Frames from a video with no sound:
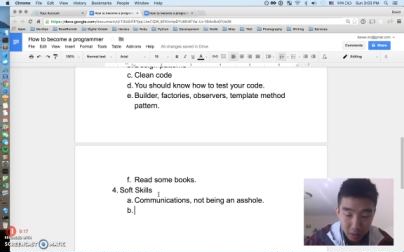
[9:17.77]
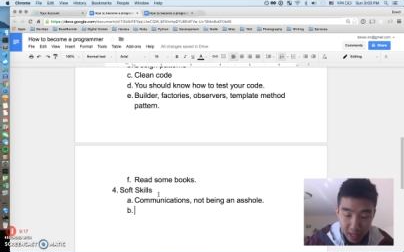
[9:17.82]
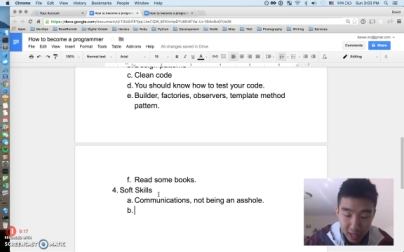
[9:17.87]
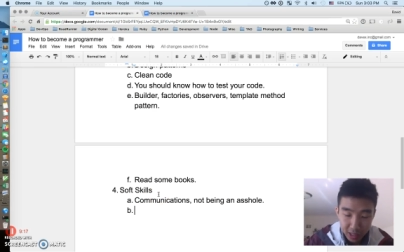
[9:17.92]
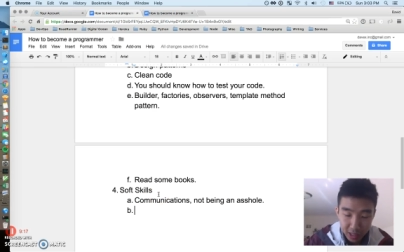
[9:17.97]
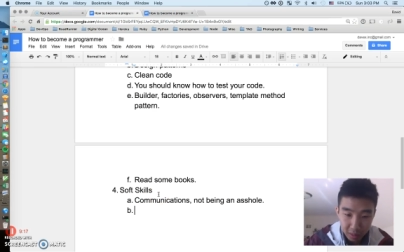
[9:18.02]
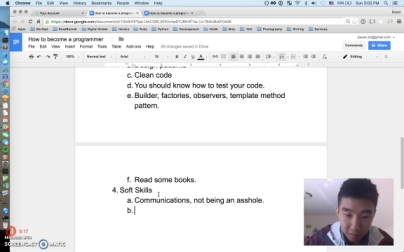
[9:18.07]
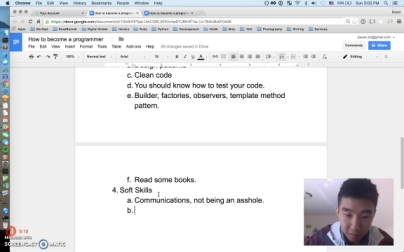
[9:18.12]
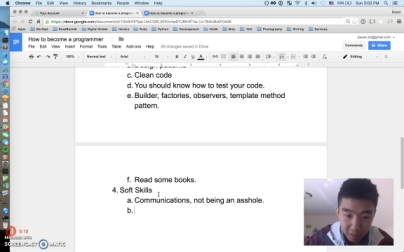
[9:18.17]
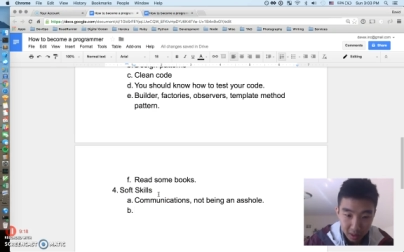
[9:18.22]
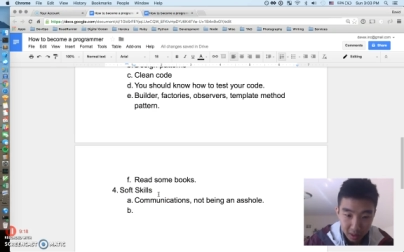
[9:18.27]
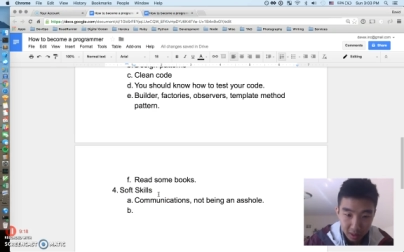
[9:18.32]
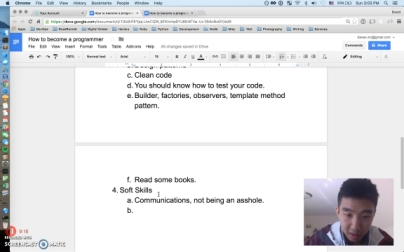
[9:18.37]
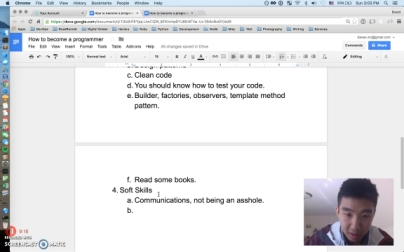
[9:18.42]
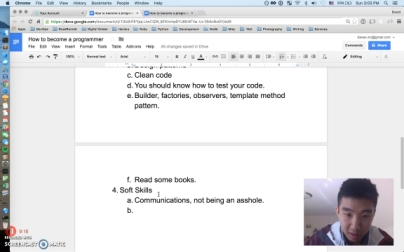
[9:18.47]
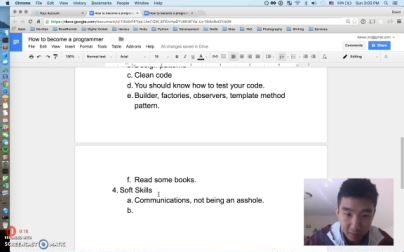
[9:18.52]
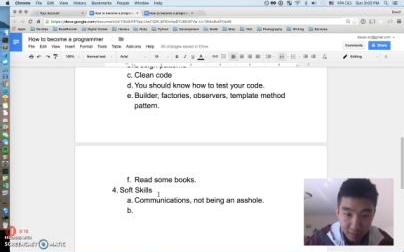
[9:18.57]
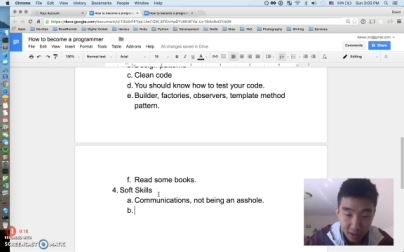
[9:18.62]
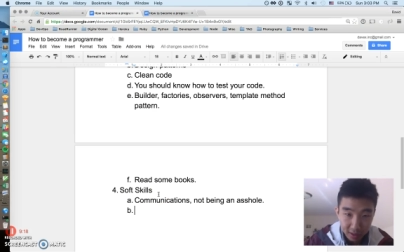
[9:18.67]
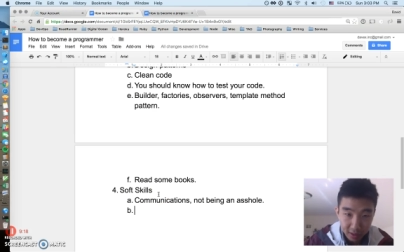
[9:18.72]
actually be
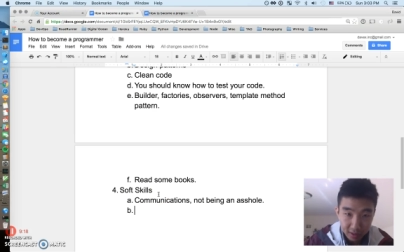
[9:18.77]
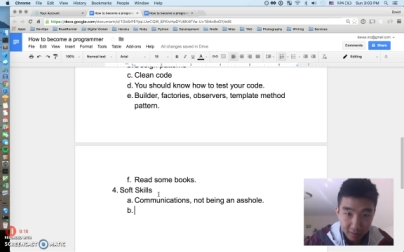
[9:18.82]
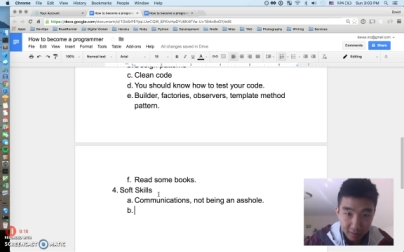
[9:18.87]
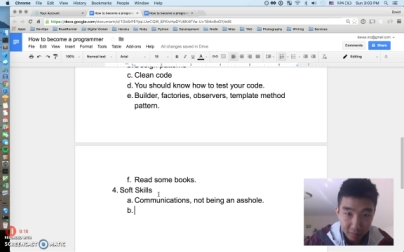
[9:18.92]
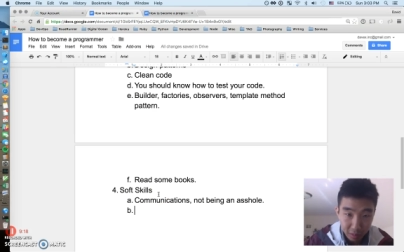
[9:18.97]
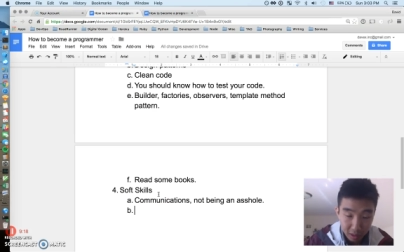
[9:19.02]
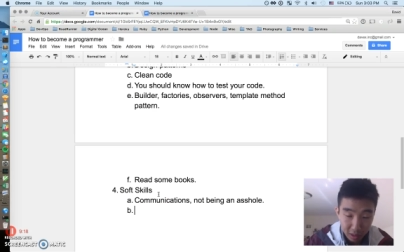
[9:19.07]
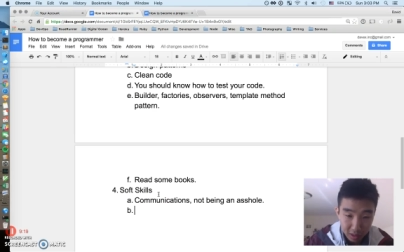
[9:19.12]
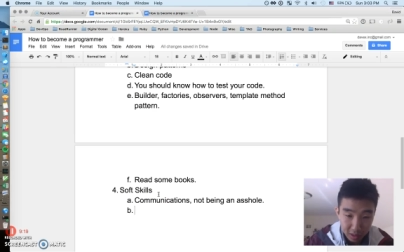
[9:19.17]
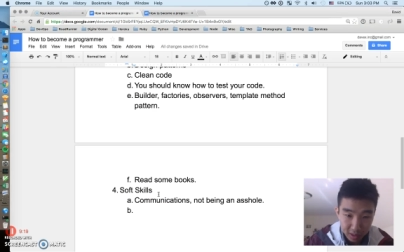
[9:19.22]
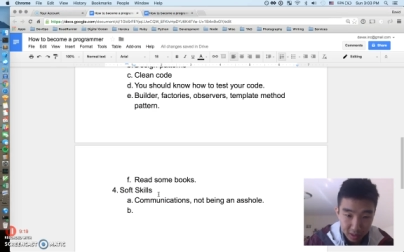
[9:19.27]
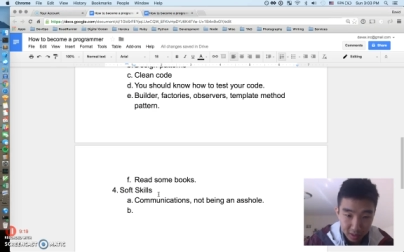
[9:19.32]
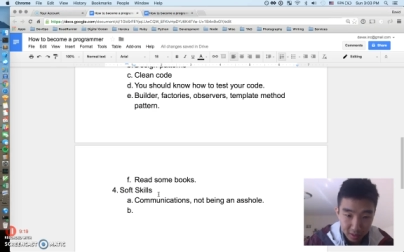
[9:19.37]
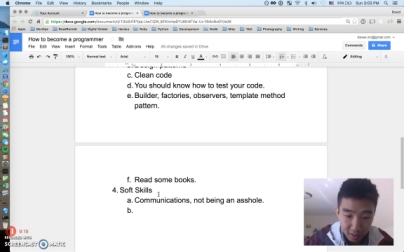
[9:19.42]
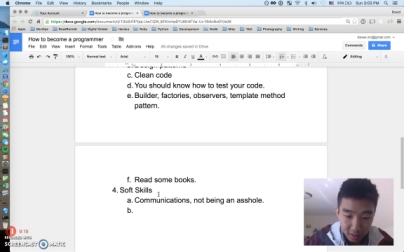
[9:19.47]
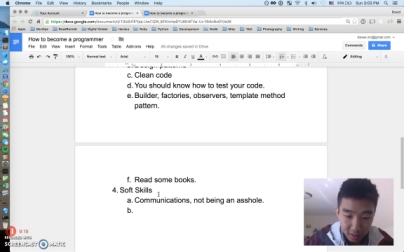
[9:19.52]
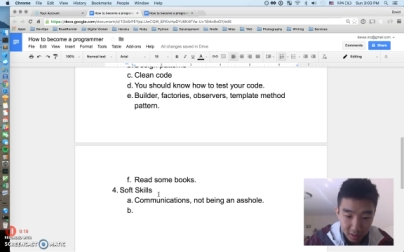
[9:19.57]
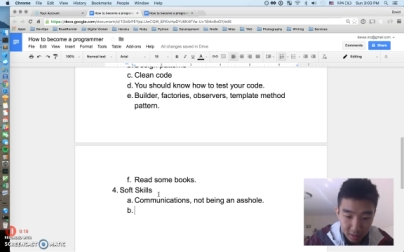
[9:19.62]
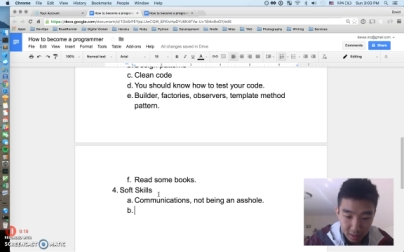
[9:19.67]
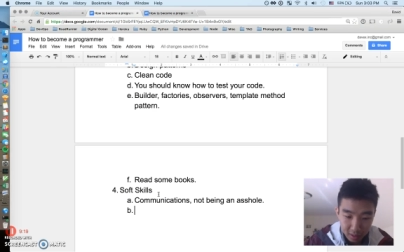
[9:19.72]
an effective
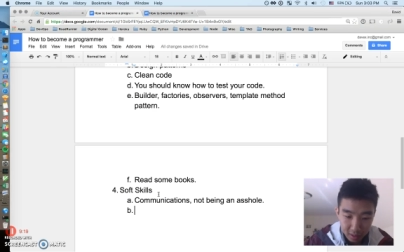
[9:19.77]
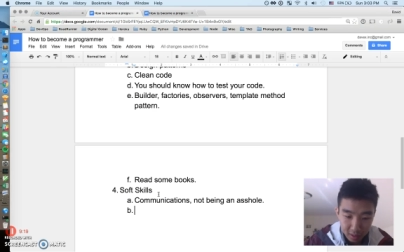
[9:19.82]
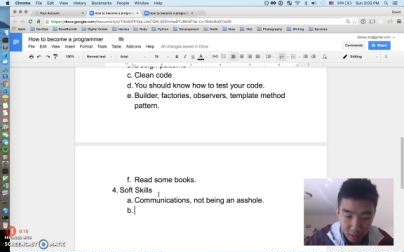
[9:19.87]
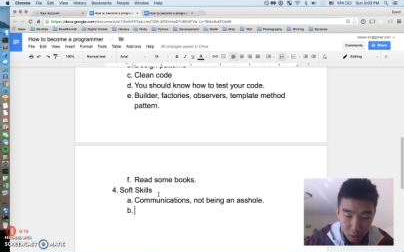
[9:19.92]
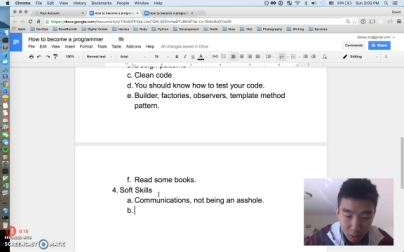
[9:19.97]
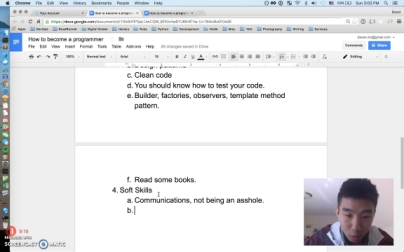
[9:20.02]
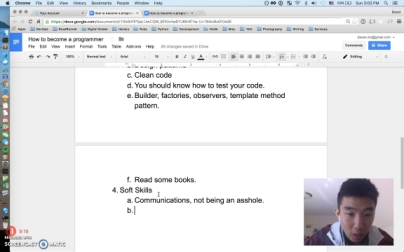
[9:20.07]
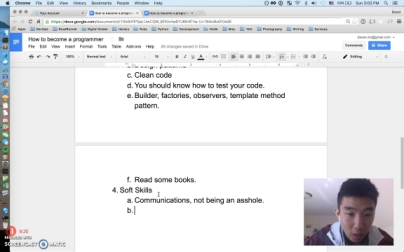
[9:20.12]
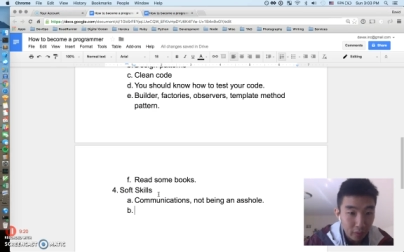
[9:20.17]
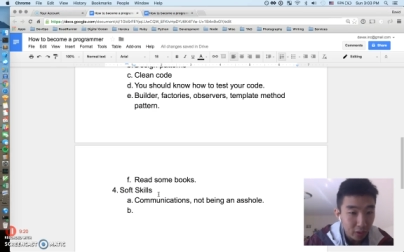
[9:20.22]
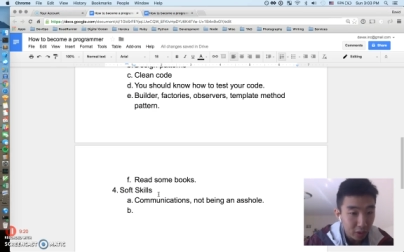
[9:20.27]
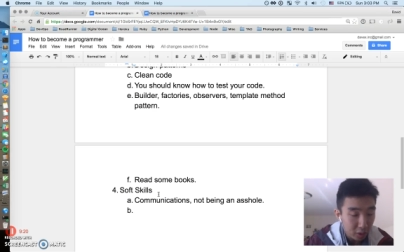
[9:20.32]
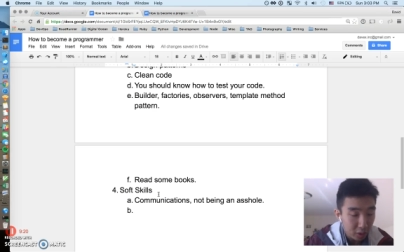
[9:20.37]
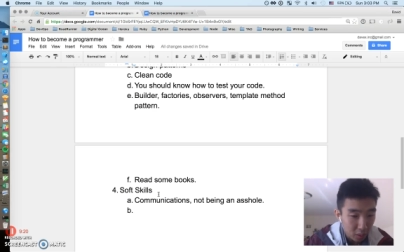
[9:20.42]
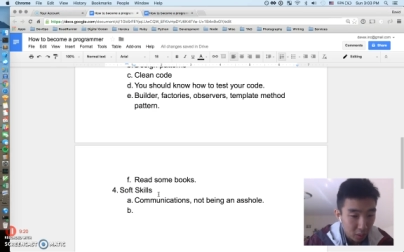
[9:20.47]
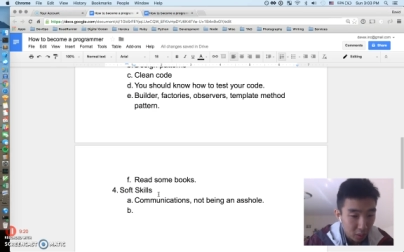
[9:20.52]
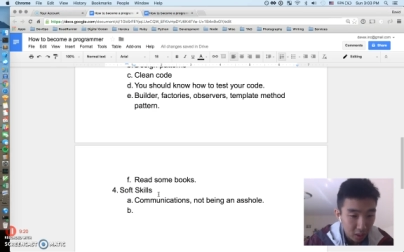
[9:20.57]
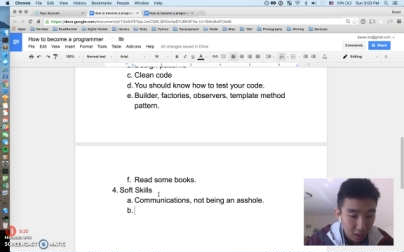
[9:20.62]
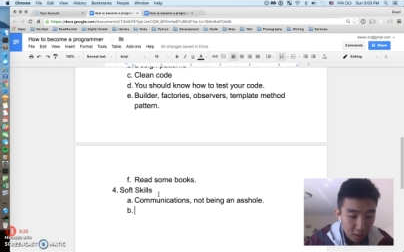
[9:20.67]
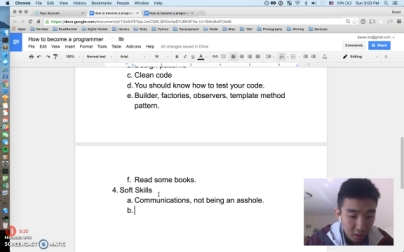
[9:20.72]
person wherever
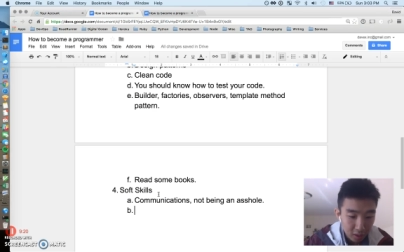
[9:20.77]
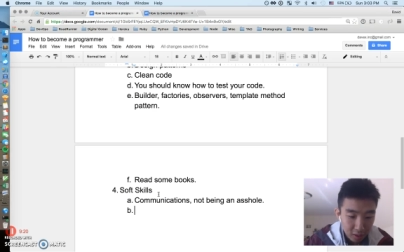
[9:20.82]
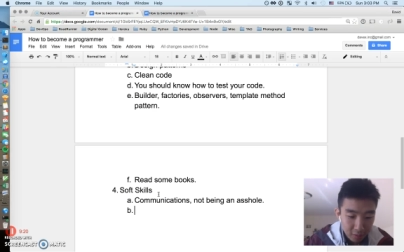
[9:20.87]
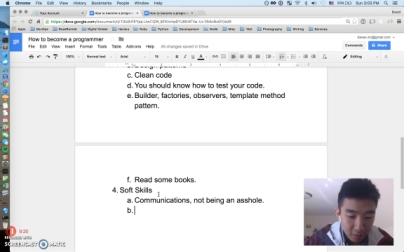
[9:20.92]
you are.